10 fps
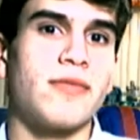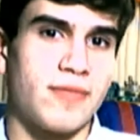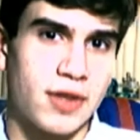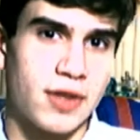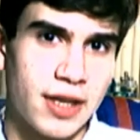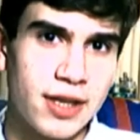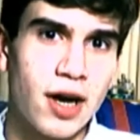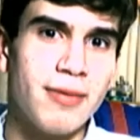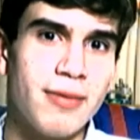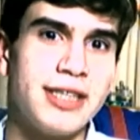In the
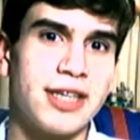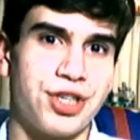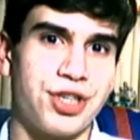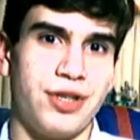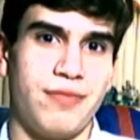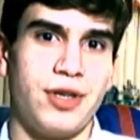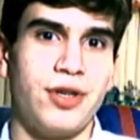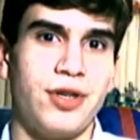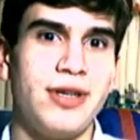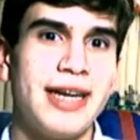comments section, you
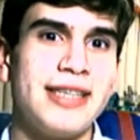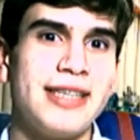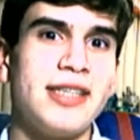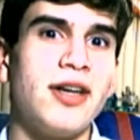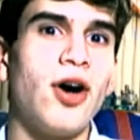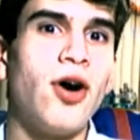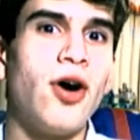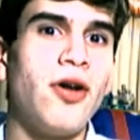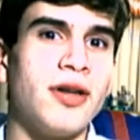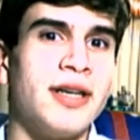guys all
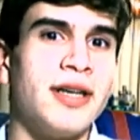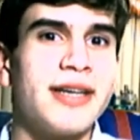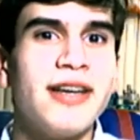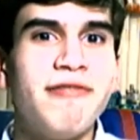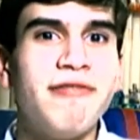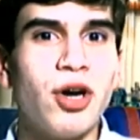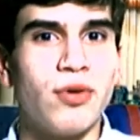can vote